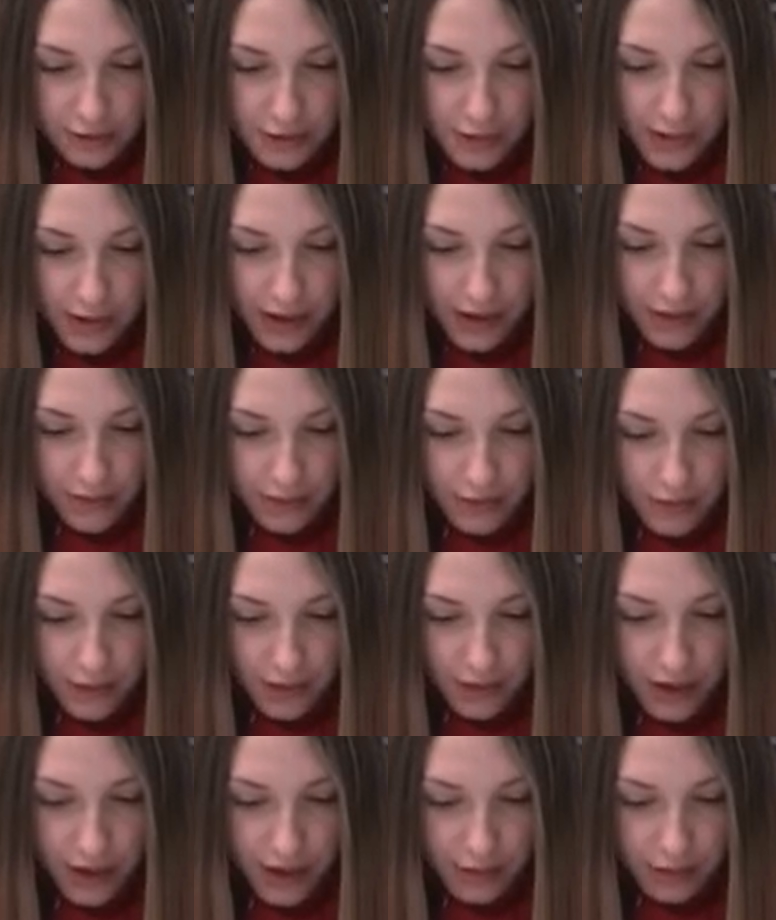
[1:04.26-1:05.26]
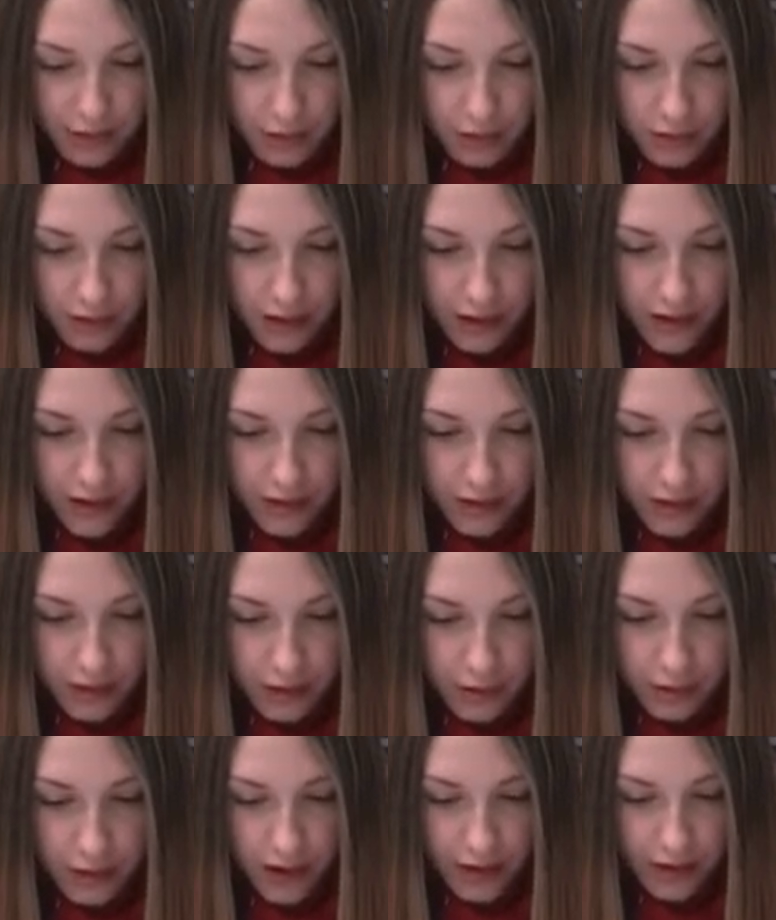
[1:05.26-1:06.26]
prepared for both outdoor and
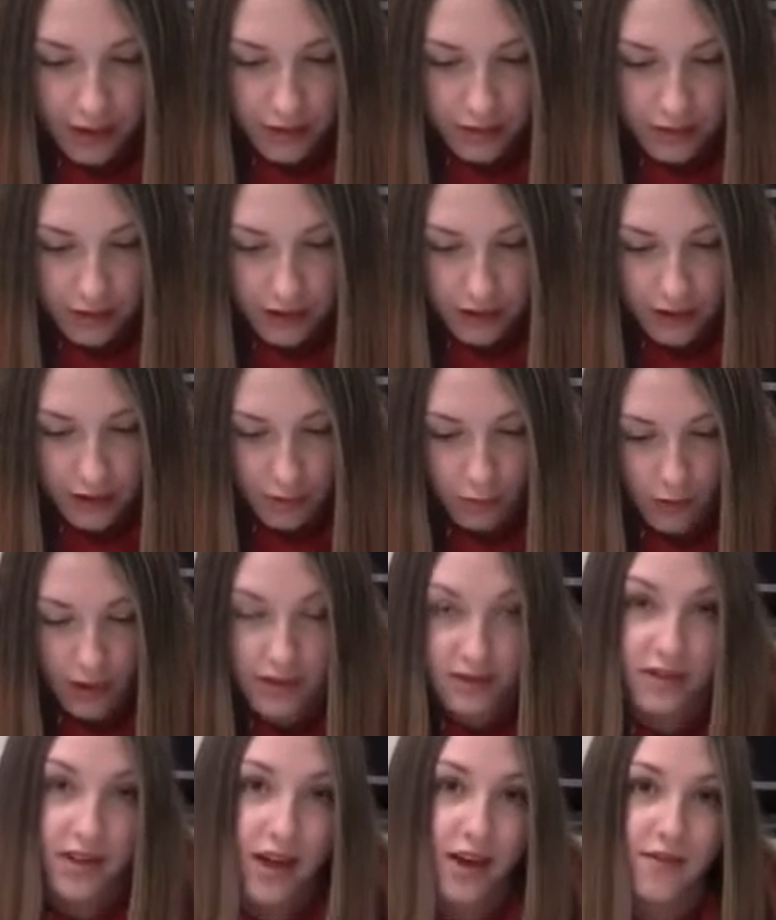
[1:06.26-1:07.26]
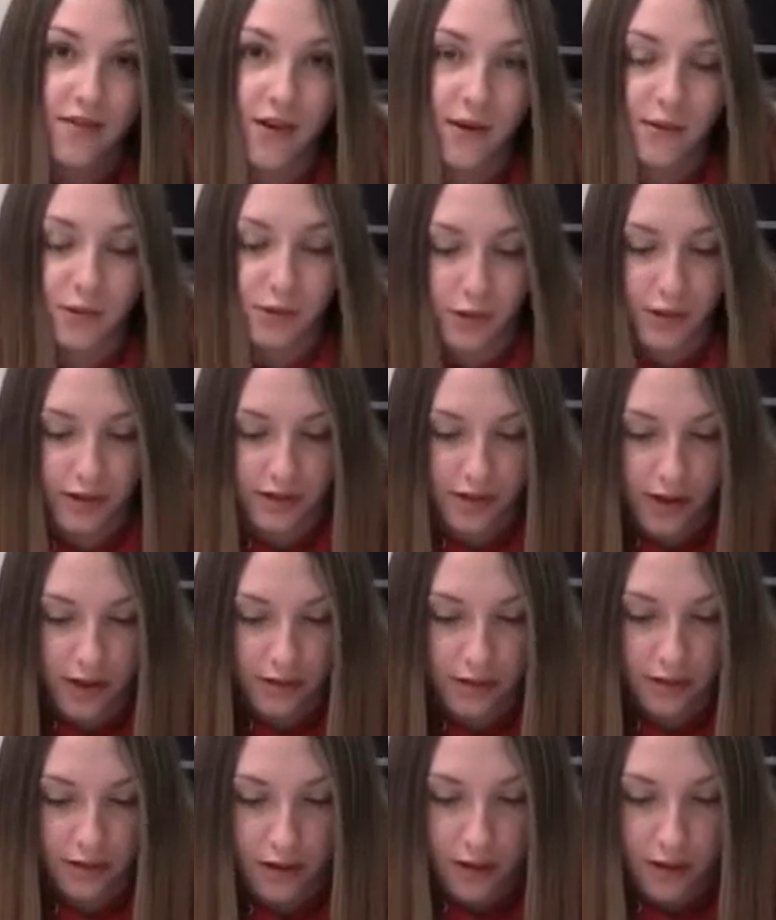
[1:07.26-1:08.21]
indoor activity on Wednesday, February 10th.